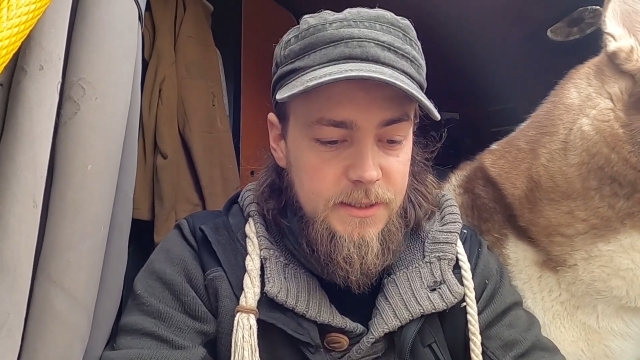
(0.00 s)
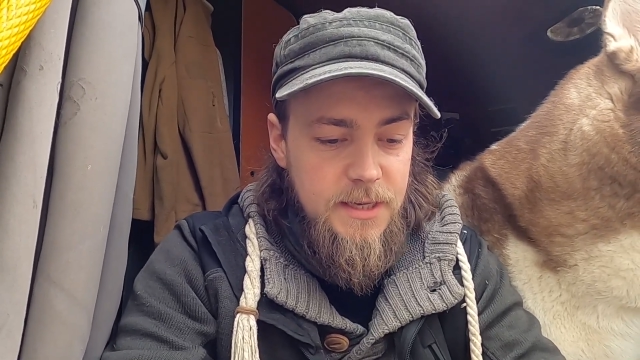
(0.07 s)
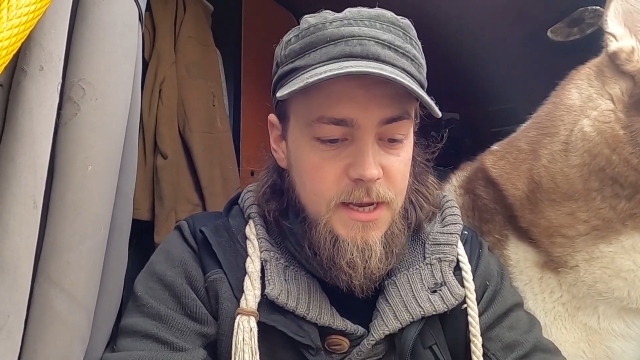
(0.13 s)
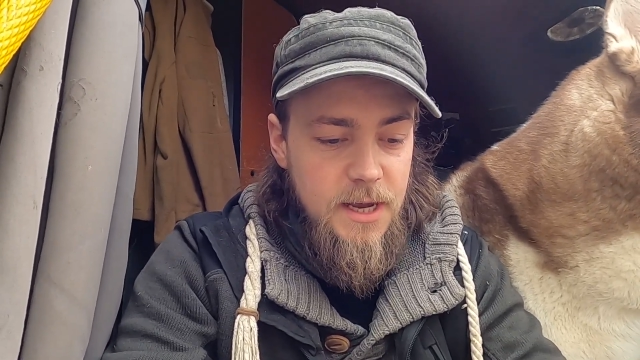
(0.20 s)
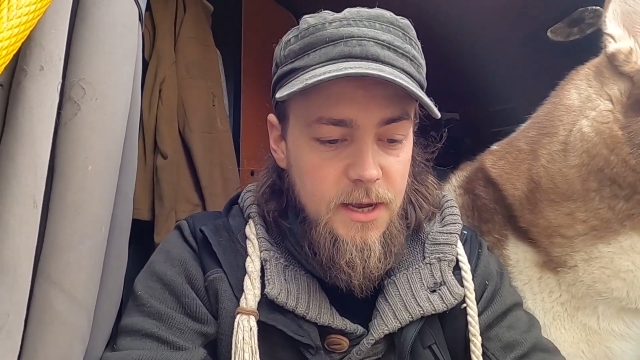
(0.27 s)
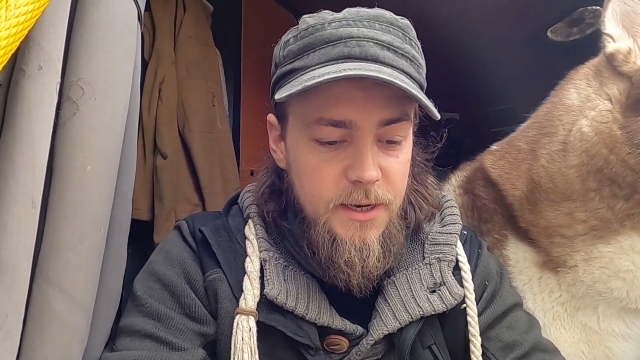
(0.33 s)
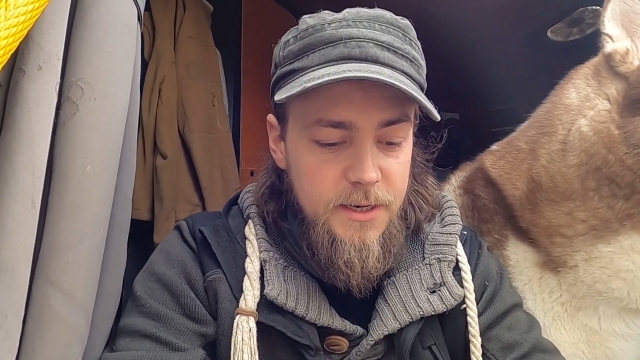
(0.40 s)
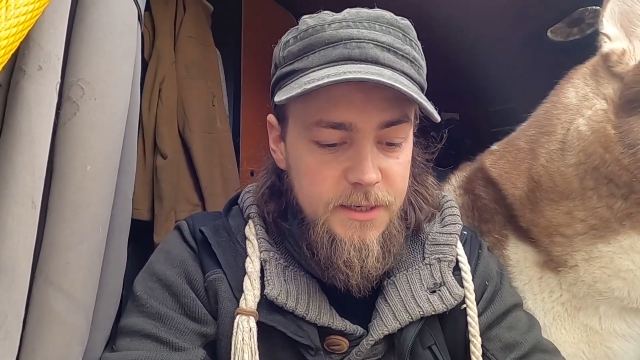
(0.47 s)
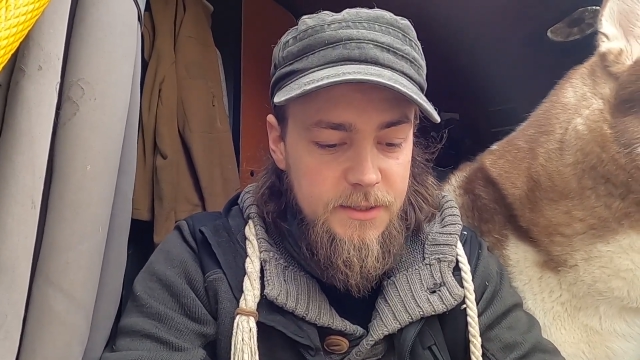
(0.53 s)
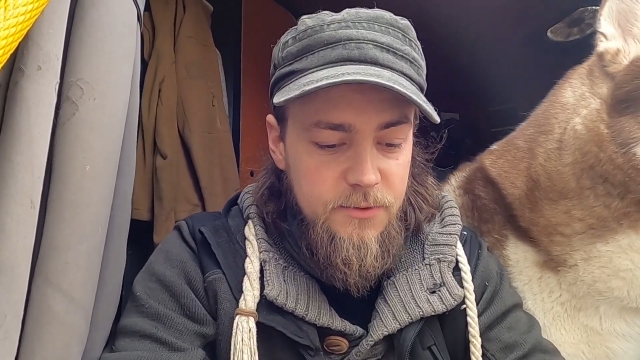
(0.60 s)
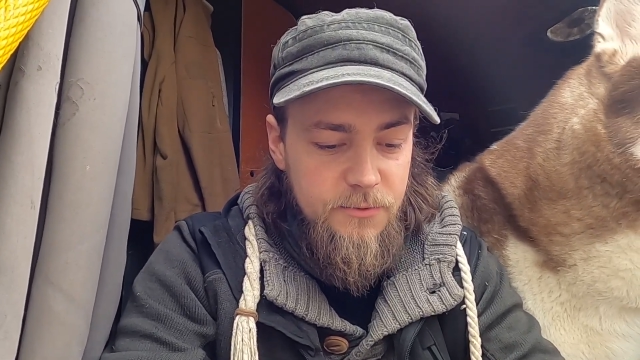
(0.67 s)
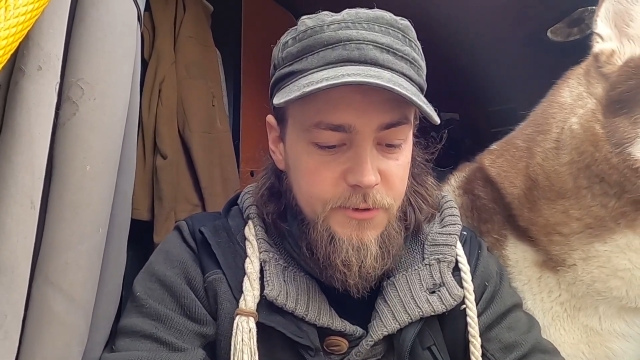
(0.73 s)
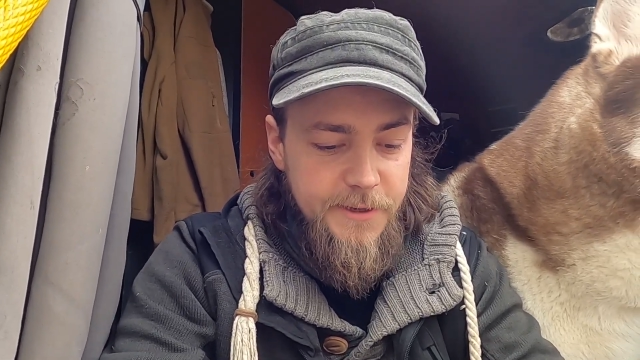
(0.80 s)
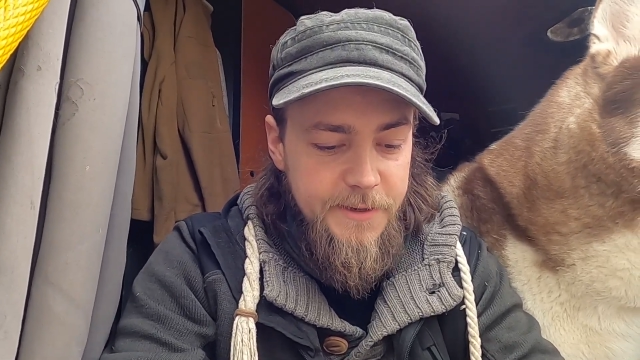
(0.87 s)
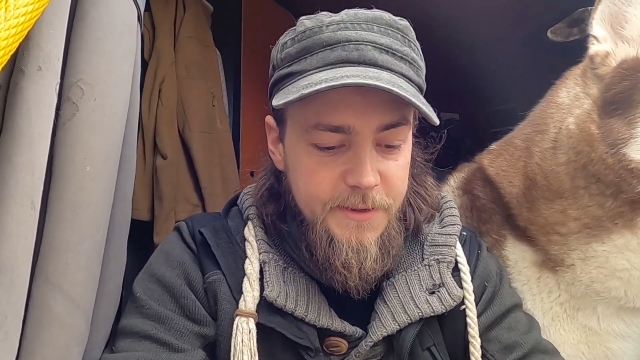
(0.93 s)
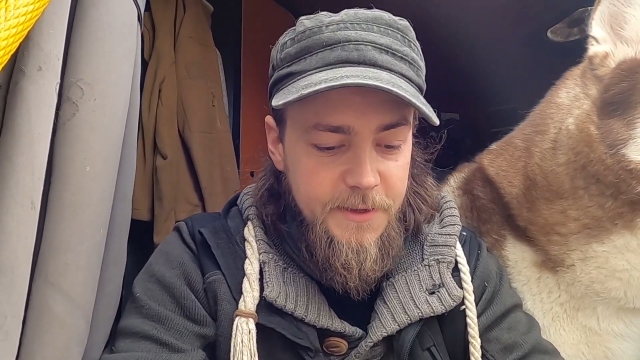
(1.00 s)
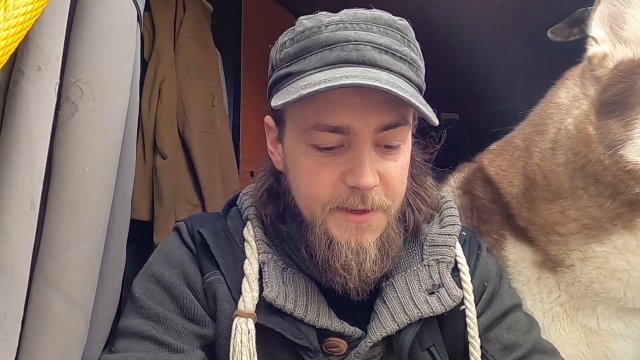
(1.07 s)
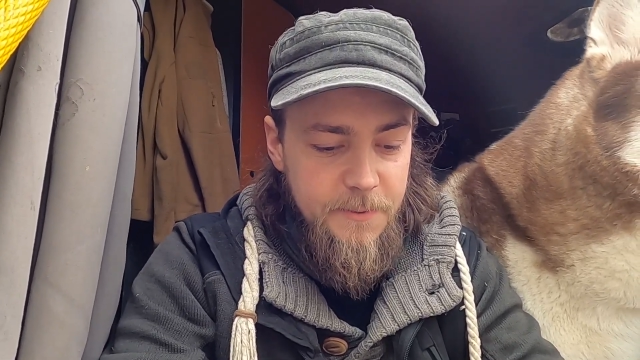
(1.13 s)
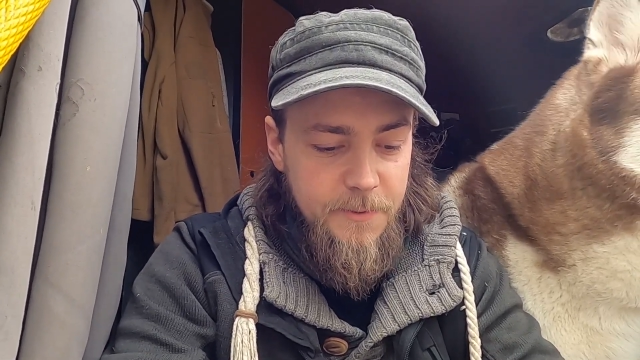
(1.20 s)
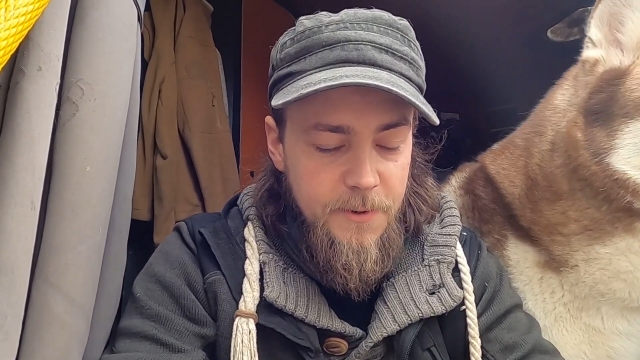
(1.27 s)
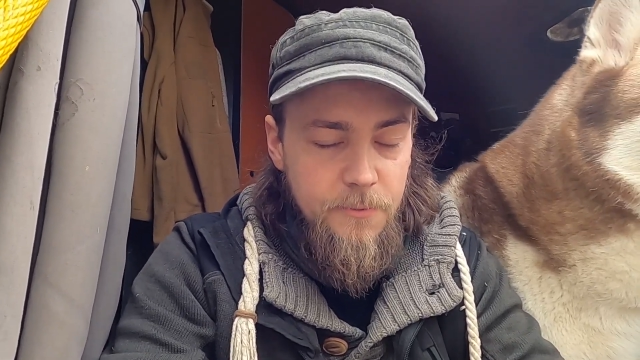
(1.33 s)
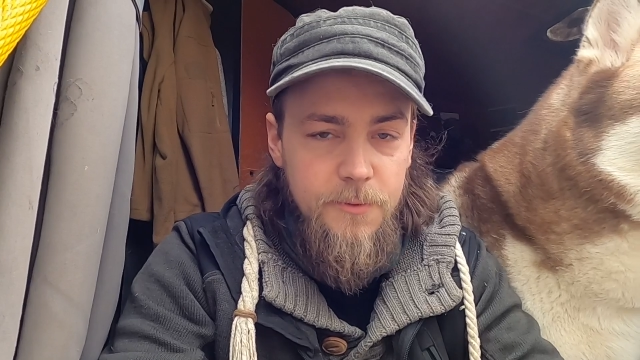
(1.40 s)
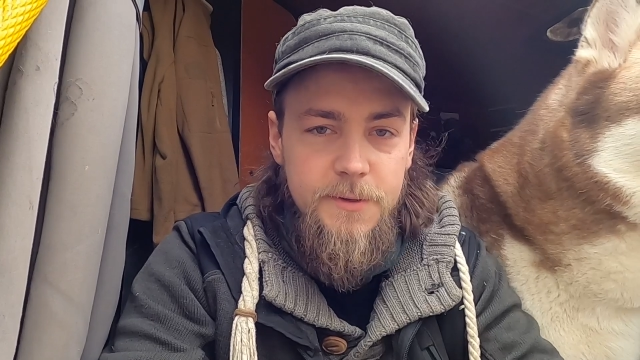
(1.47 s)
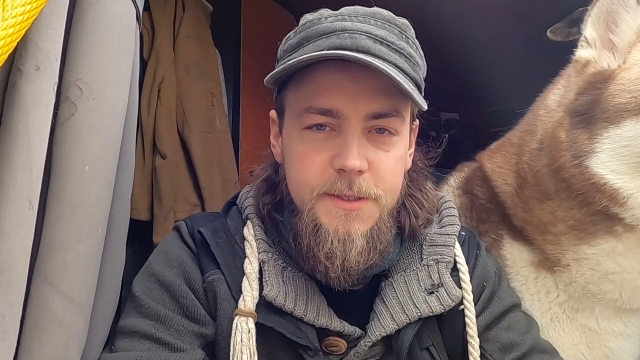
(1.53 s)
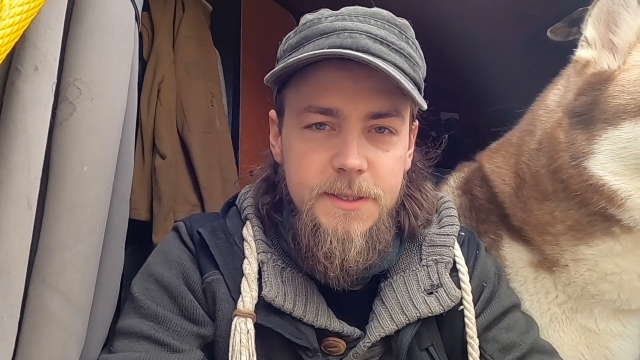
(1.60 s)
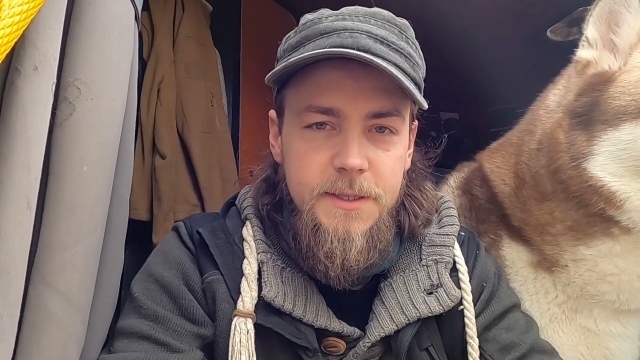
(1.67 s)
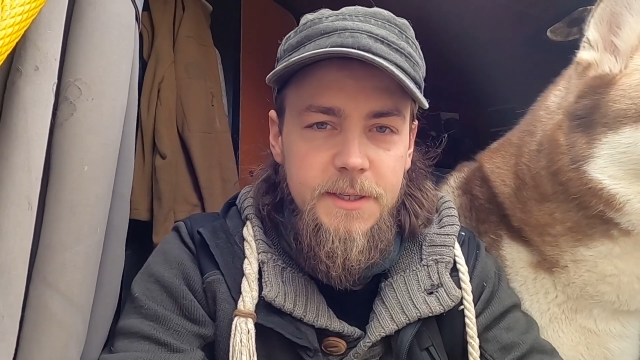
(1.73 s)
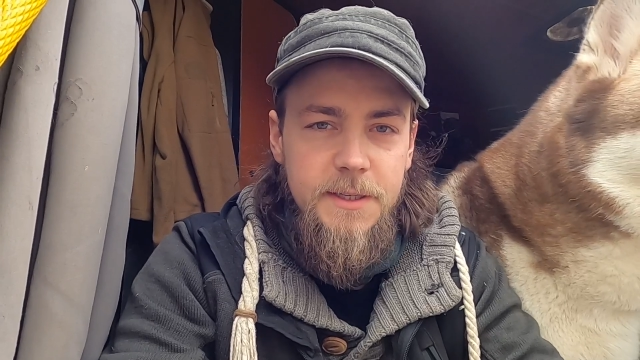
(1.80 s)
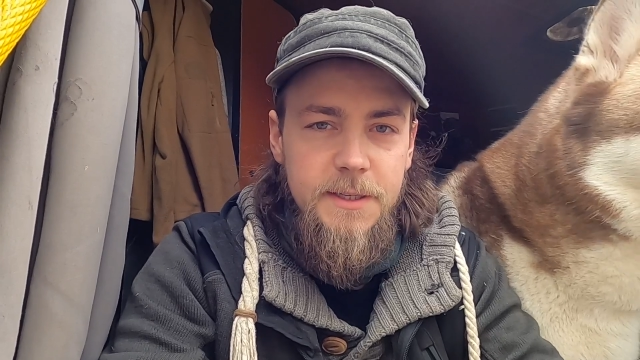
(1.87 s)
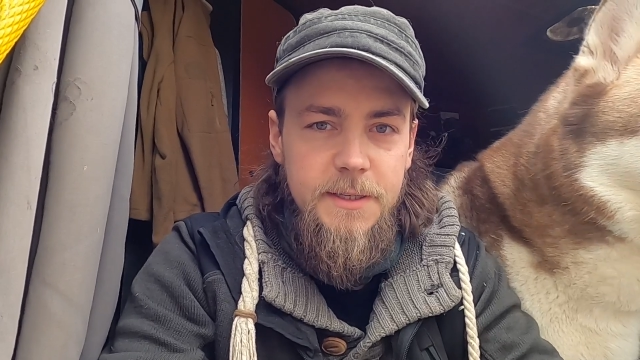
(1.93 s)
yeah, I need to really think about what's
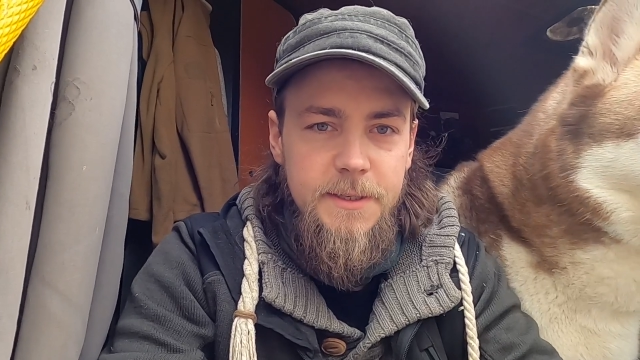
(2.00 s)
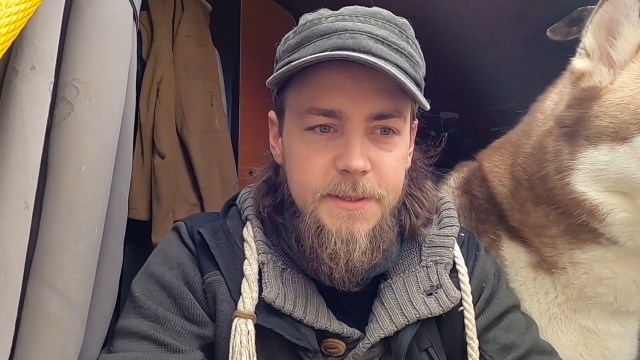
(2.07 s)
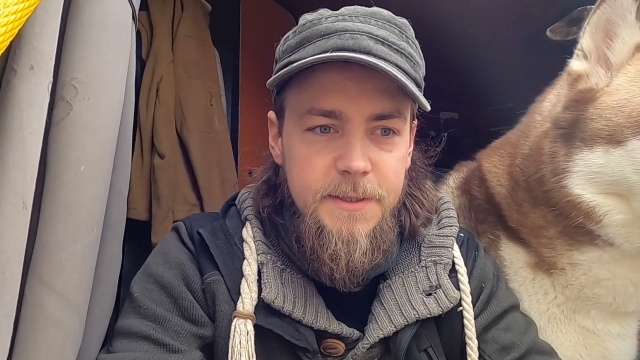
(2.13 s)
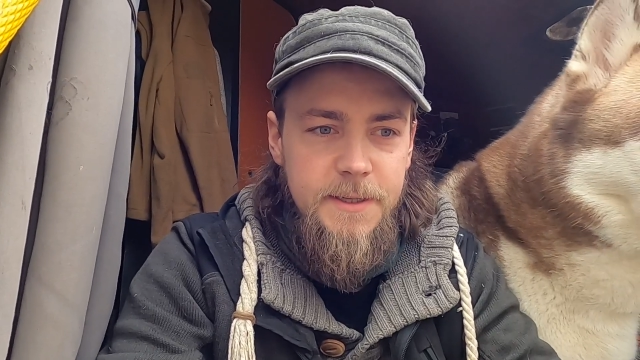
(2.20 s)
gonna